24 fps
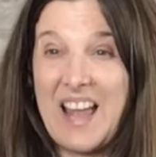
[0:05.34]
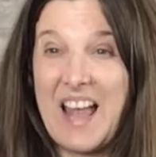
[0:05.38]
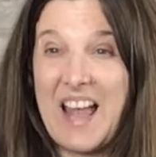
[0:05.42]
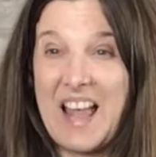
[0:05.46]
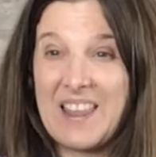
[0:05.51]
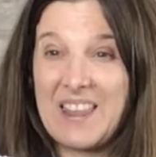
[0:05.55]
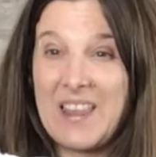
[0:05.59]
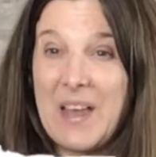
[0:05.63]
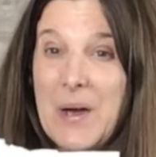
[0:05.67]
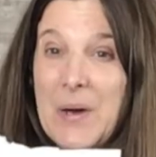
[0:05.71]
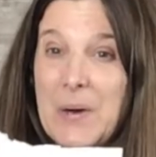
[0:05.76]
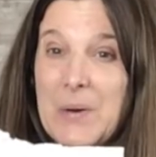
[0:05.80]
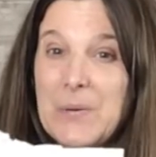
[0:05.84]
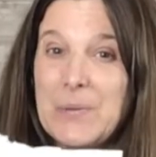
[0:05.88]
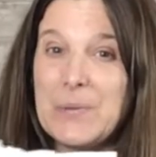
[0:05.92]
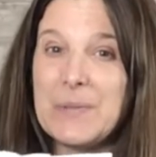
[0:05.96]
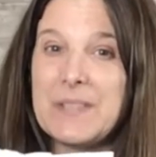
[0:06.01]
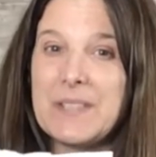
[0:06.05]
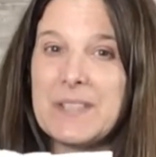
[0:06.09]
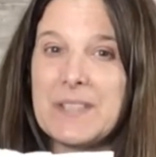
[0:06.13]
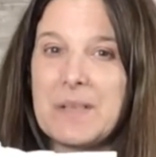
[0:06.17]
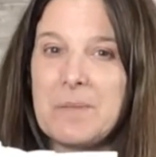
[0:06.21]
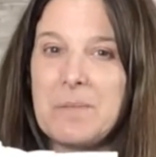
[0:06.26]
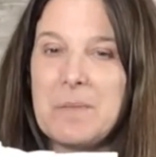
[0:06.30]
Hello,
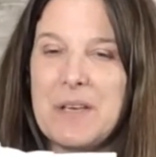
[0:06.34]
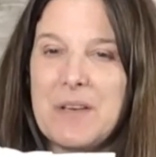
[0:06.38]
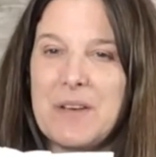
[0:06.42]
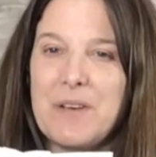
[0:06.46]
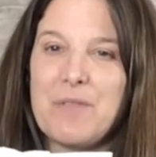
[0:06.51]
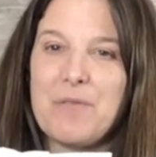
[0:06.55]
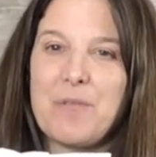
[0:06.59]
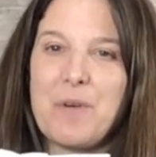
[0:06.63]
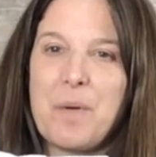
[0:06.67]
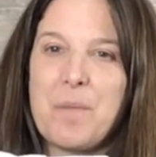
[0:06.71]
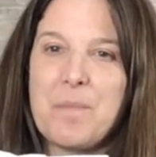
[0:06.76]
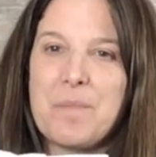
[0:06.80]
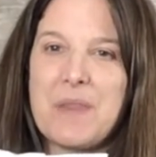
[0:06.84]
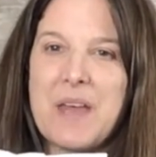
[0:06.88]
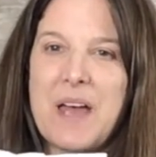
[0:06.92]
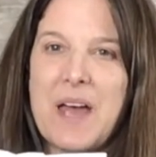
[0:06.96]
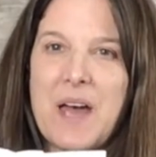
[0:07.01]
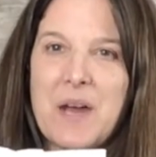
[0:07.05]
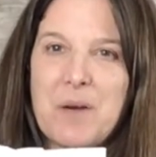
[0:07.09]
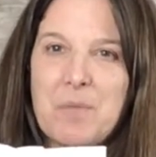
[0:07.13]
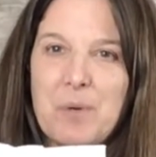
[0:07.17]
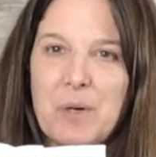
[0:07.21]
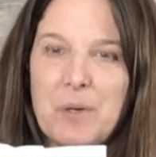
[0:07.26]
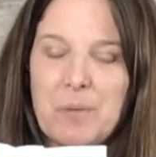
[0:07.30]
it's Camille from the
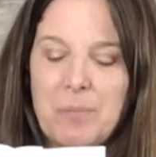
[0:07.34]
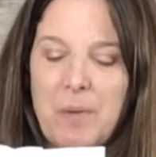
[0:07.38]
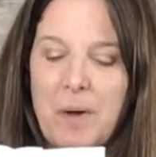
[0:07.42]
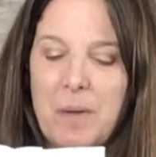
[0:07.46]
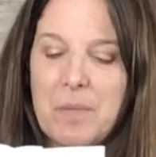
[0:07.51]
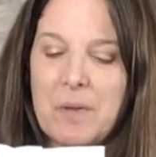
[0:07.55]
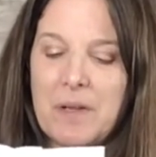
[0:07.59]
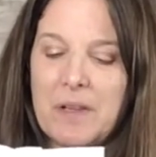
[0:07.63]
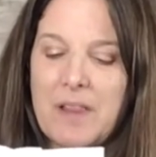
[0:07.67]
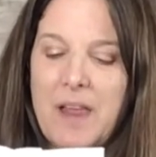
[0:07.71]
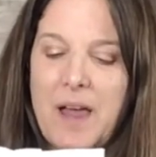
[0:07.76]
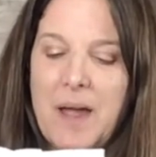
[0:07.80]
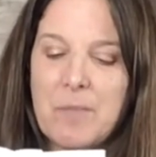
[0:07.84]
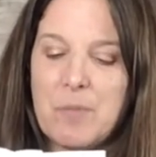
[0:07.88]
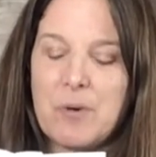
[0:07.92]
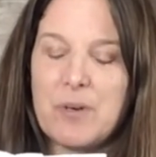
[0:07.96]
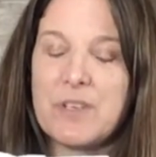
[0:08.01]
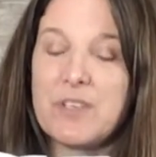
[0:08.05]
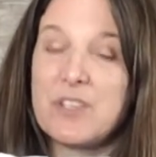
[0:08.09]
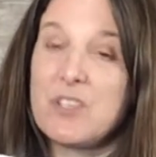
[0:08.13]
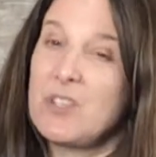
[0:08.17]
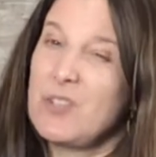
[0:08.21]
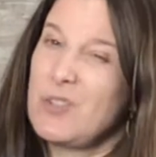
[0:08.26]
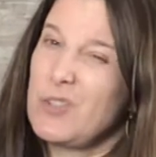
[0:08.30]
Hedberg Public
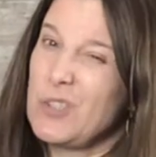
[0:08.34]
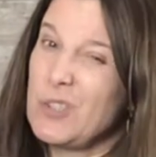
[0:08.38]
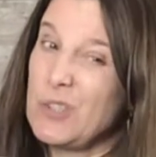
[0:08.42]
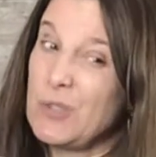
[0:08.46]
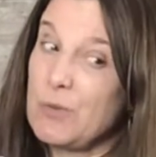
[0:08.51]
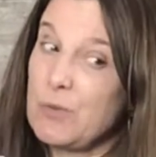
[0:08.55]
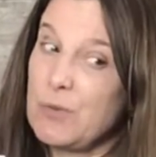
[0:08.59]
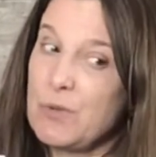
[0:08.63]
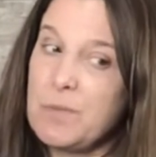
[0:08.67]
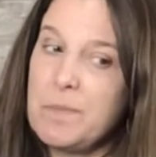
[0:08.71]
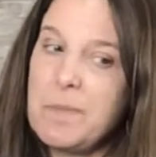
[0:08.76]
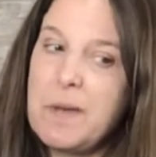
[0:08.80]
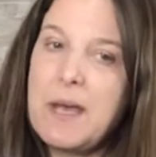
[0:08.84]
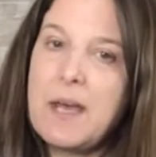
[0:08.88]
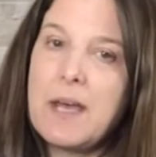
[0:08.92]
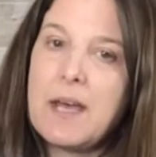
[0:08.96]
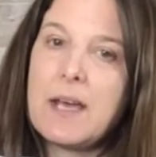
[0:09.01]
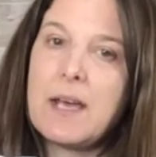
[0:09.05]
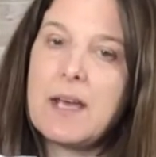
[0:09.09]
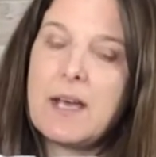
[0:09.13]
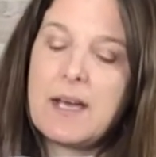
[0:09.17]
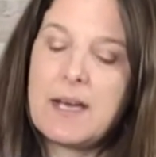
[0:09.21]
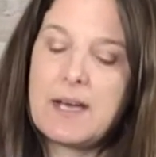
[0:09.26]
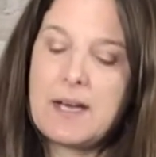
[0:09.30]
Library Children's Room,
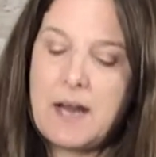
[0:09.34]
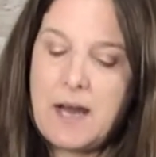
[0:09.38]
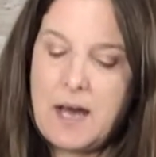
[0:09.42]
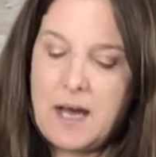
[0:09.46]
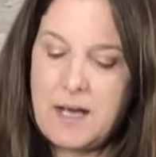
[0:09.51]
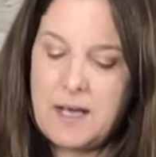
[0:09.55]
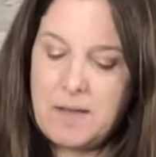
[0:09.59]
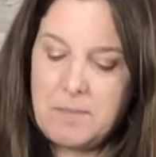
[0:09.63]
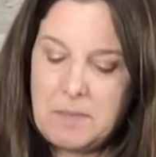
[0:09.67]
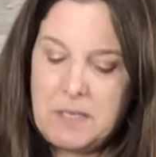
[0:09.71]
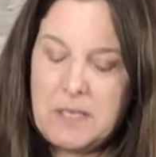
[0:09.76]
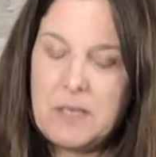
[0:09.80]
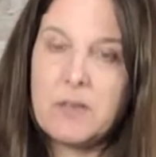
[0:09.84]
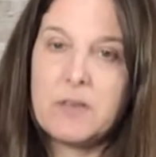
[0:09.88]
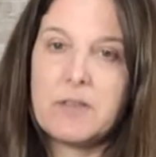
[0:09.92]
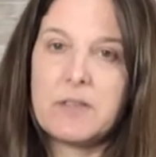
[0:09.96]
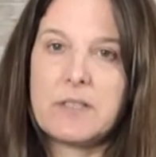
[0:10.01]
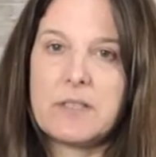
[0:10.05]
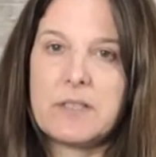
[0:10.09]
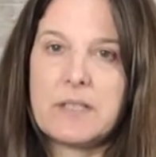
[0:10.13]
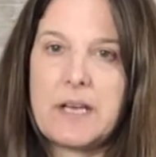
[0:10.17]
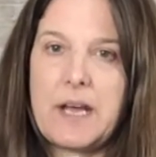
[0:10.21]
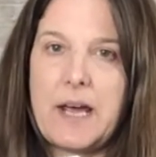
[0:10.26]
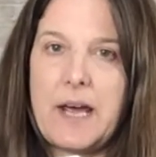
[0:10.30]
and I'm here
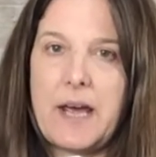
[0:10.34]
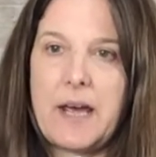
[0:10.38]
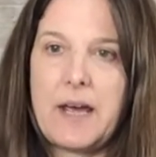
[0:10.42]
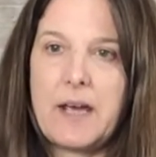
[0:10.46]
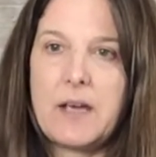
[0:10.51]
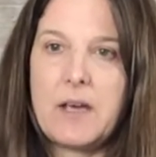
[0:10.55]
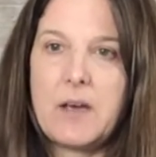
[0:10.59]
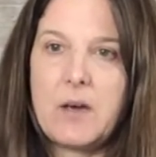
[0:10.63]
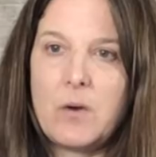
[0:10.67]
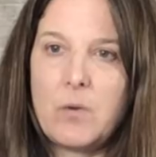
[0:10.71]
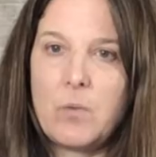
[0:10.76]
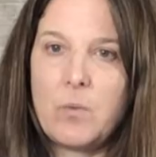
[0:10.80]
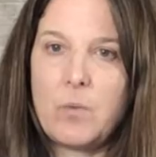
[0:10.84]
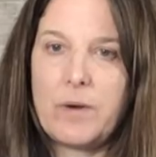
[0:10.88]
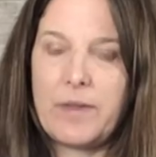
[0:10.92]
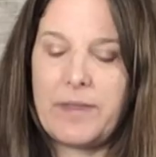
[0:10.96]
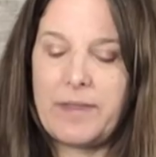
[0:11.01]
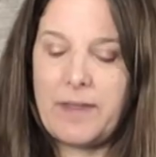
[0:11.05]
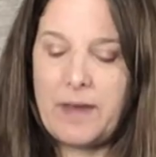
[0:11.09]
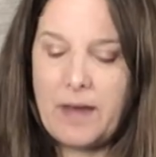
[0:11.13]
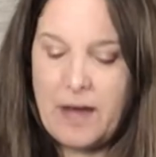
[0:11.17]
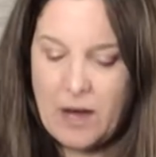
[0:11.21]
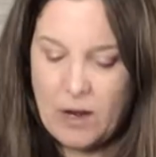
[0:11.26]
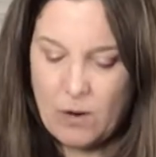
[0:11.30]
today
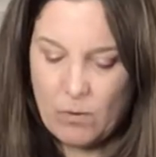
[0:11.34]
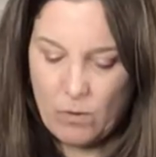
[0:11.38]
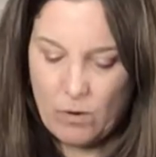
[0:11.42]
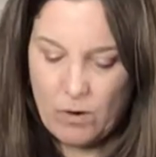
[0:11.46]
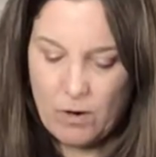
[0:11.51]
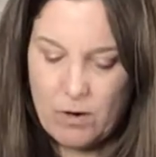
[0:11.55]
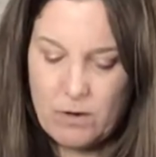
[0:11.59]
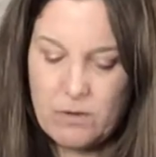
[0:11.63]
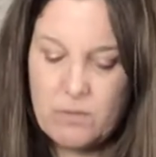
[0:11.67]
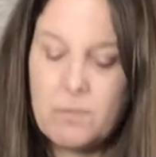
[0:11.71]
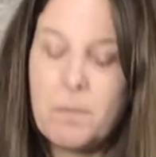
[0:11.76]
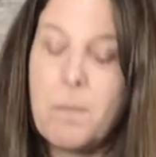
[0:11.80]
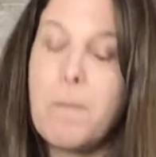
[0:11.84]
with our